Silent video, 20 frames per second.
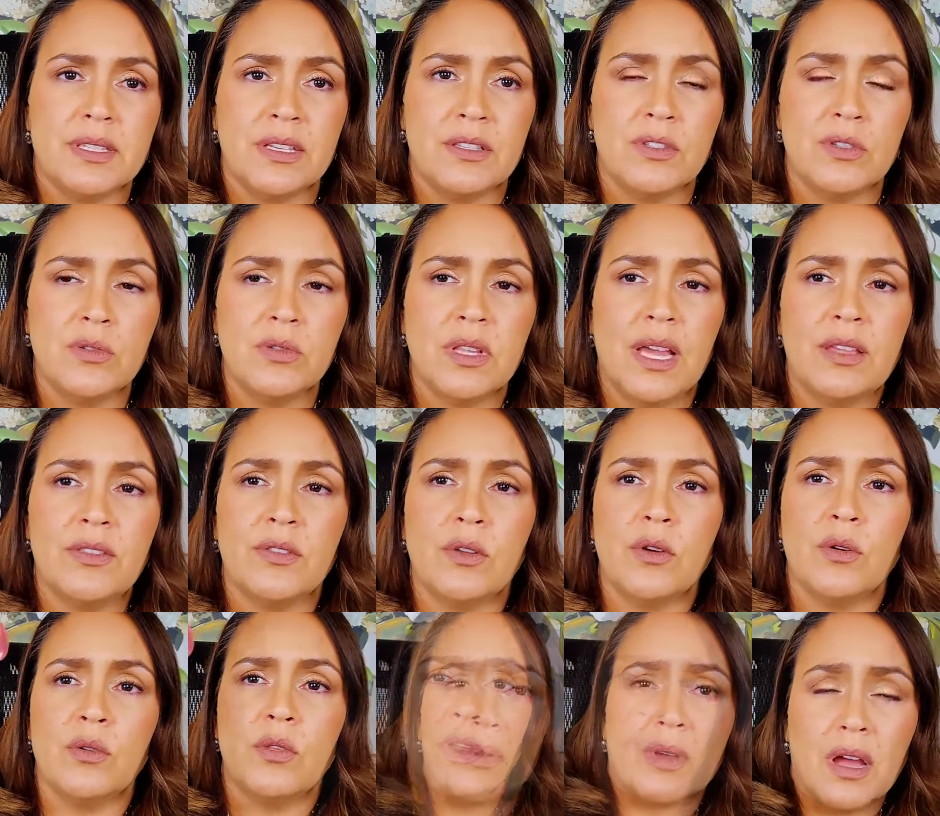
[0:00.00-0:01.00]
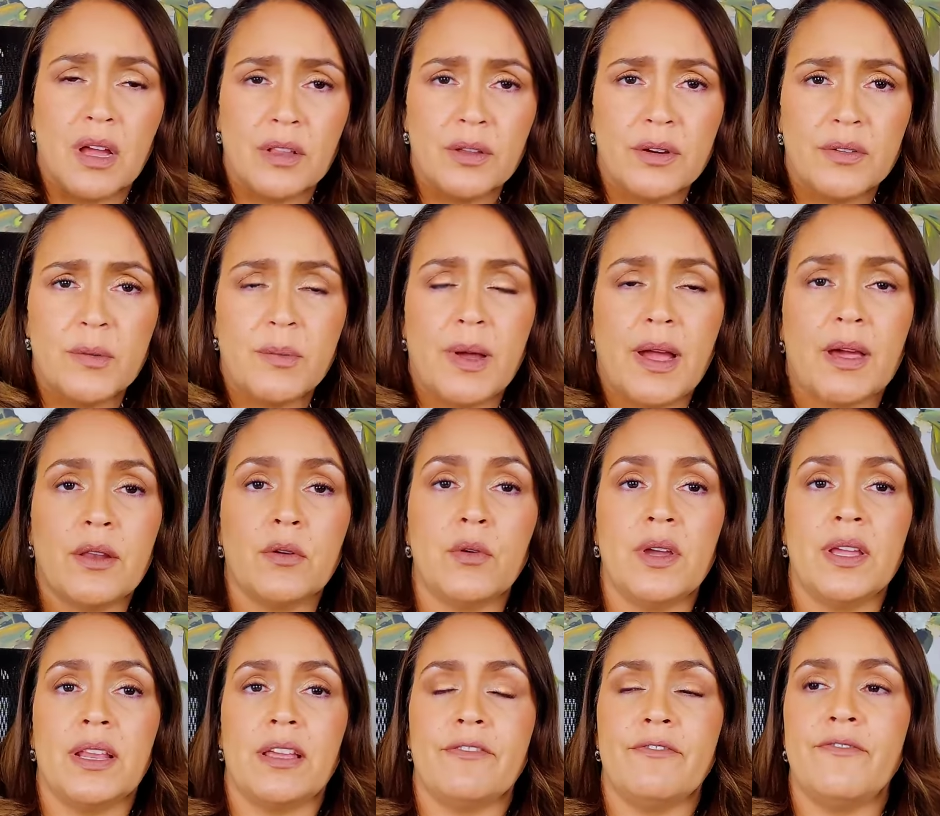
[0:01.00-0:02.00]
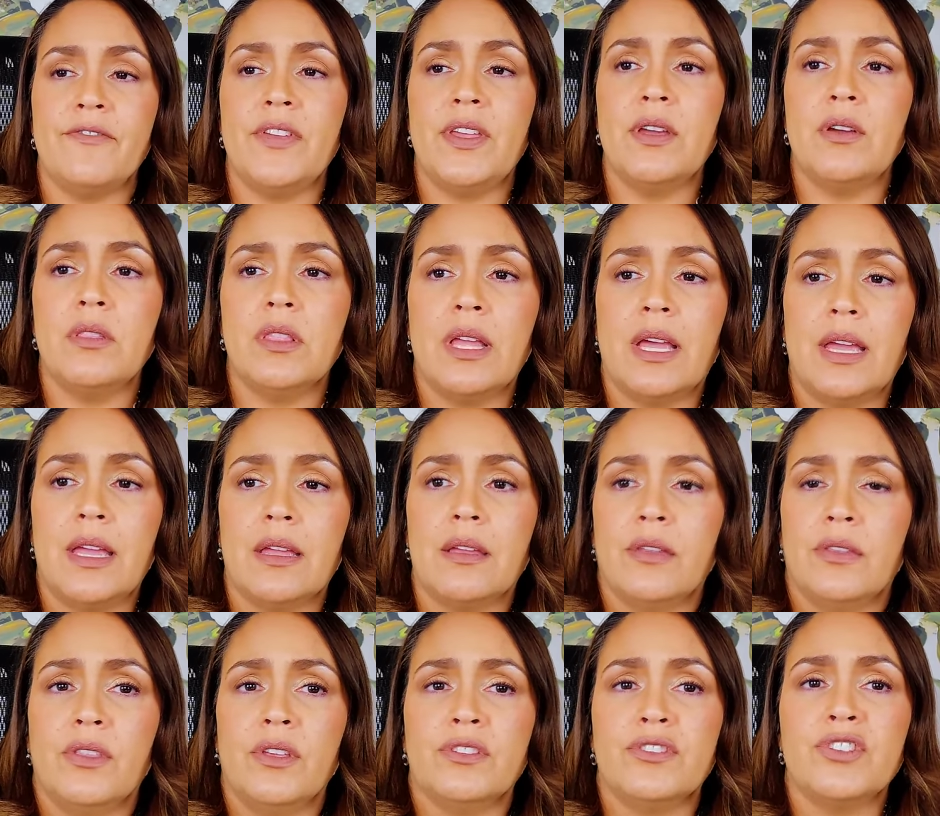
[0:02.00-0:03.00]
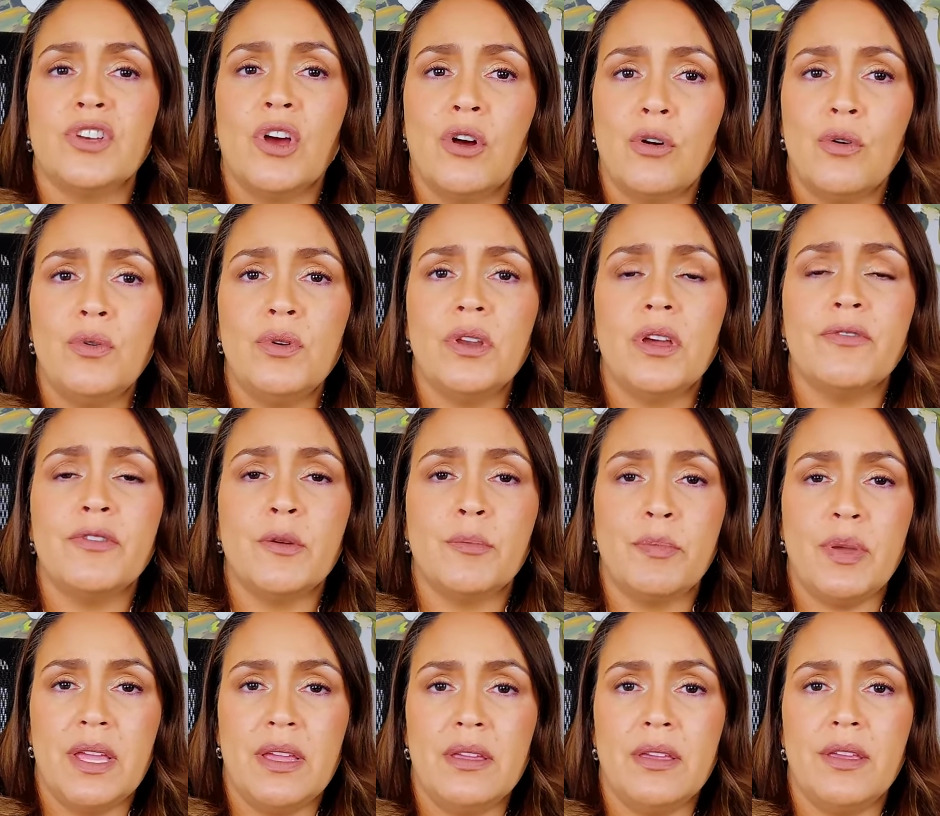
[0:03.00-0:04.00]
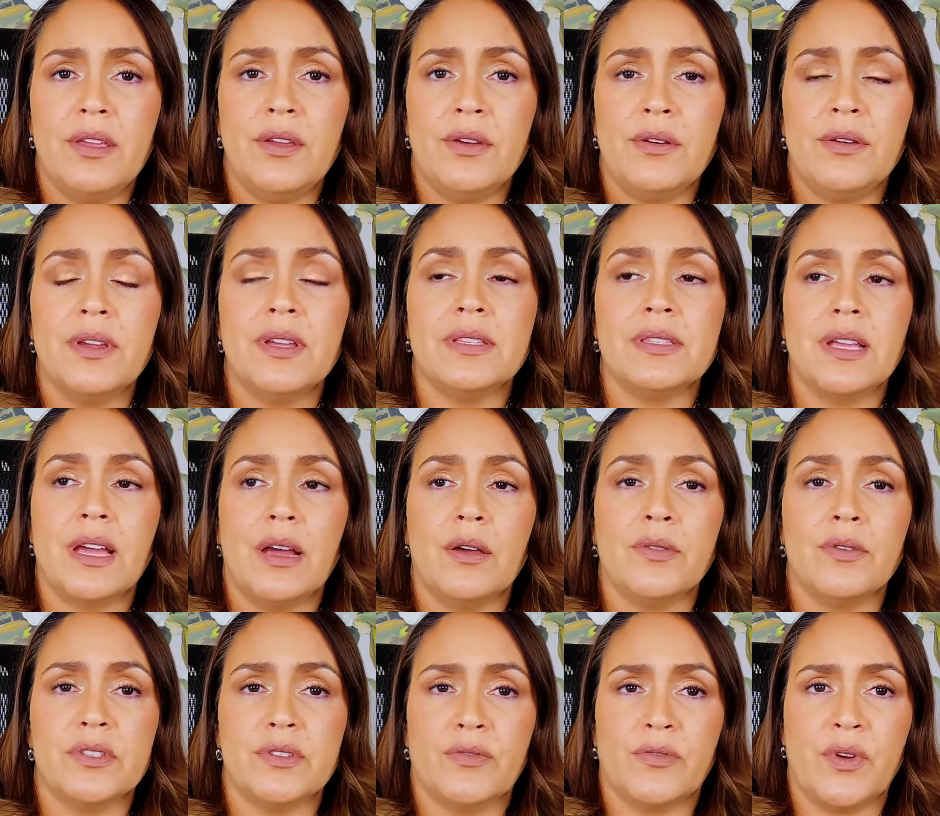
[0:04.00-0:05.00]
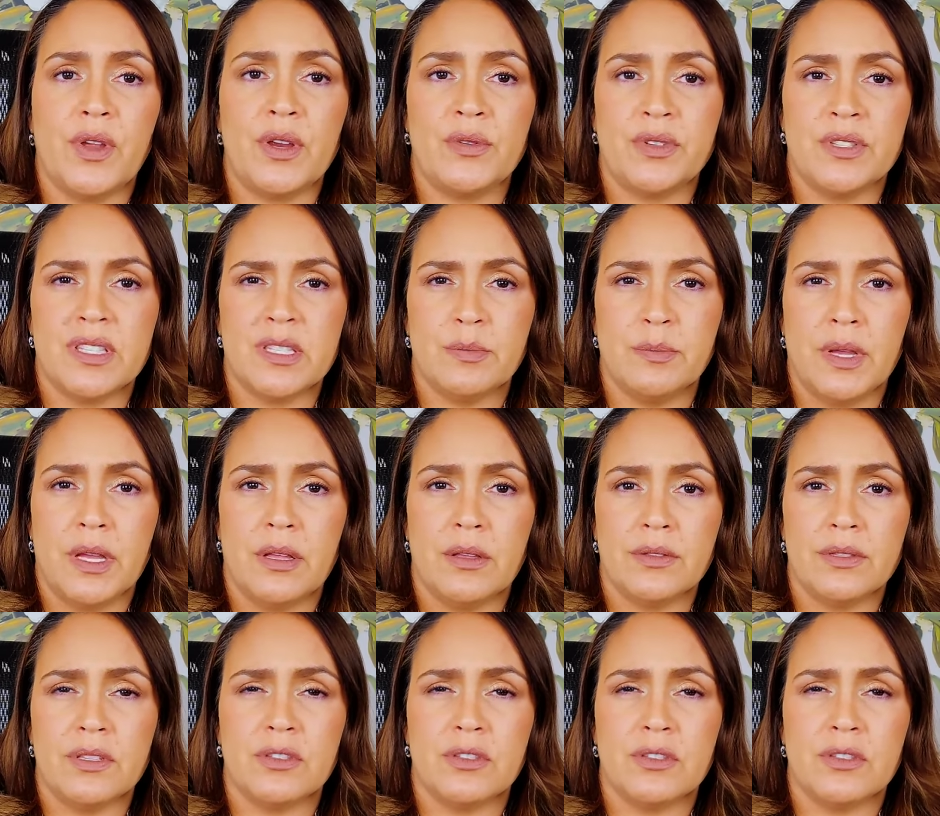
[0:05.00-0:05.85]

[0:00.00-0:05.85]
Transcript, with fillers: I do like the color of the bottle, and I feel like the tone of the pink here is how this fragrance smells.